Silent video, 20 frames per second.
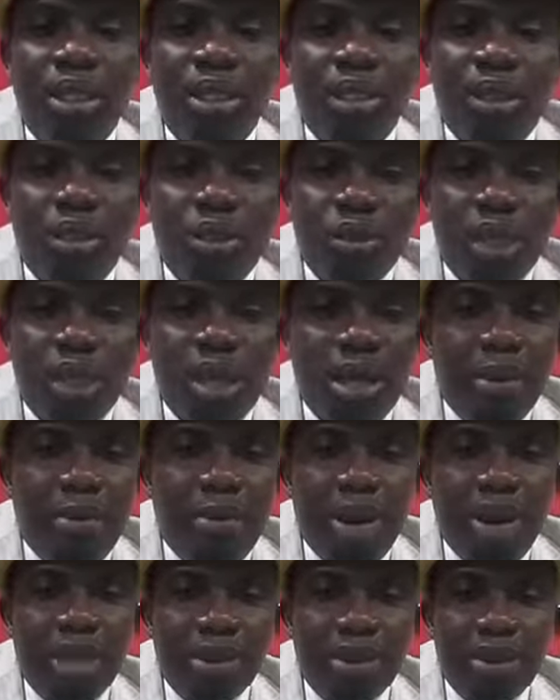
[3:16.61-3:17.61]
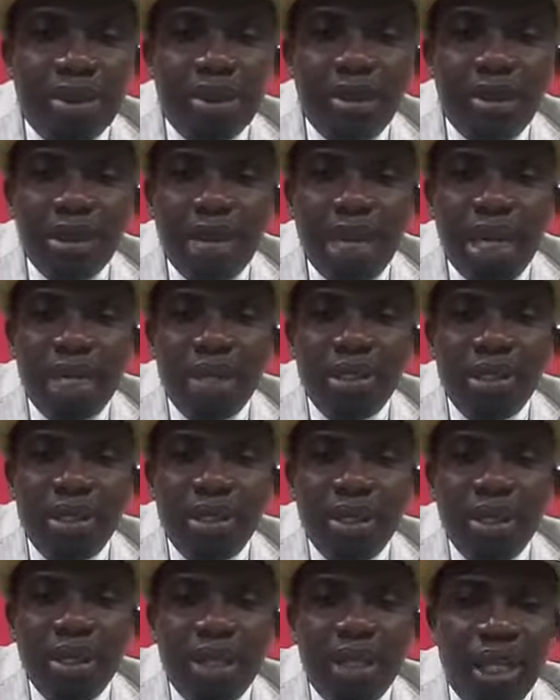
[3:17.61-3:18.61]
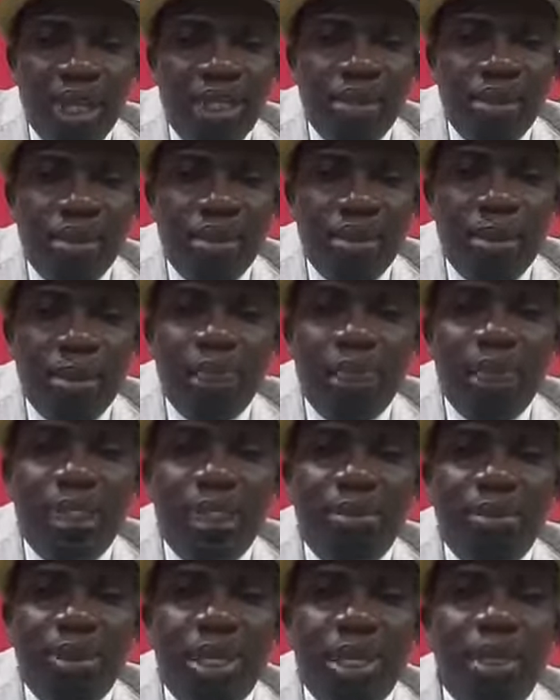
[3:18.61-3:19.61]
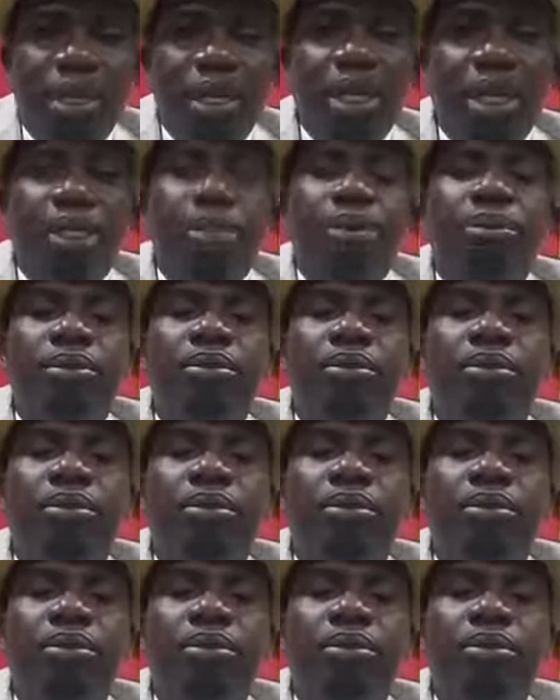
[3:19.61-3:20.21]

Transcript: doing her best. I can see it. Thank you so much, my Jane.